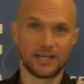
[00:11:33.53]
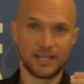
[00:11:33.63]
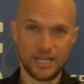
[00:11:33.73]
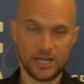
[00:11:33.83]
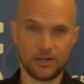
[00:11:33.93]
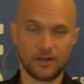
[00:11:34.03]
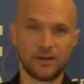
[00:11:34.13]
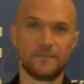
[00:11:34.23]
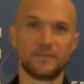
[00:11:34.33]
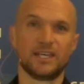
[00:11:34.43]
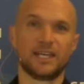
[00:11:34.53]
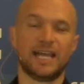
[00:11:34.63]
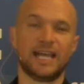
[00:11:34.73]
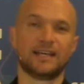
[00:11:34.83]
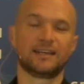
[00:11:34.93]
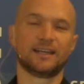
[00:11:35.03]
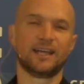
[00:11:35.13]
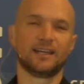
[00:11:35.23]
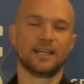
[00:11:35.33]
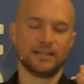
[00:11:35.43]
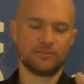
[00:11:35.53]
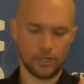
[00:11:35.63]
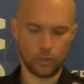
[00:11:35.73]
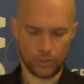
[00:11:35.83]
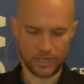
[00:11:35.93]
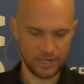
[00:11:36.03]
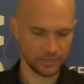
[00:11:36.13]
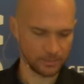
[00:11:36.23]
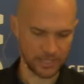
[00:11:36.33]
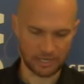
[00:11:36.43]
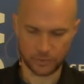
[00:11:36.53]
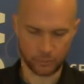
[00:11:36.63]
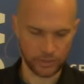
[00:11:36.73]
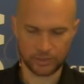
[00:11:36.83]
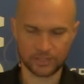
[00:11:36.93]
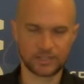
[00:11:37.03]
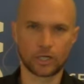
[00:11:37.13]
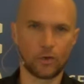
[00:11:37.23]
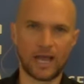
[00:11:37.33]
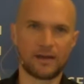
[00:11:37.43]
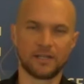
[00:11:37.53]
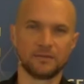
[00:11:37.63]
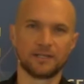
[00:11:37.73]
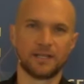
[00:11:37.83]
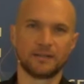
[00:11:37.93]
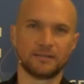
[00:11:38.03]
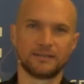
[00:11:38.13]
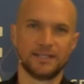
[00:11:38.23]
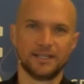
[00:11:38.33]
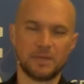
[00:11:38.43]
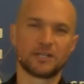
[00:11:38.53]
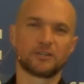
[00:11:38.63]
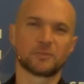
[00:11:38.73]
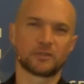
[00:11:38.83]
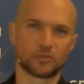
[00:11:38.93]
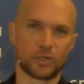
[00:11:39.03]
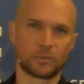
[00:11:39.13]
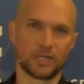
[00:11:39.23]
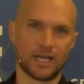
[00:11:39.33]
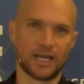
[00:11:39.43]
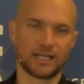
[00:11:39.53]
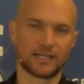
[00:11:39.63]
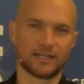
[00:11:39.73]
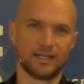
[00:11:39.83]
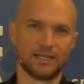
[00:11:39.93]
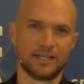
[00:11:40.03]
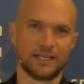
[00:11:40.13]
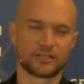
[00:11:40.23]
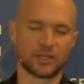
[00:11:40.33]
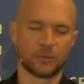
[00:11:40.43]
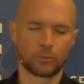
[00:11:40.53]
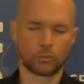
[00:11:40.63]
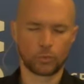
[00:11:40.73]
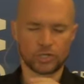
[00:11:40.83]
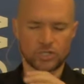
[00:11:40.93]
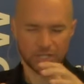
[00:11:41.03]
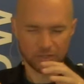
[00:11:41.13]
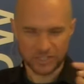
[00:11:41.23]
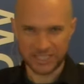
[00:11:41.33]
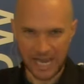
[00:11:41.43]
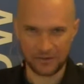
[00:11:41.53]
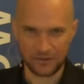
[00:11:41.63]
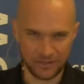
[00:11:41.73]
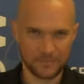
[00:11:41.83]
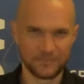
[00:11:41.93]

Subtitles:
here. And even though we're here, sometimes we don't get to go out and mingle as much as we would like. And so we're still scattered,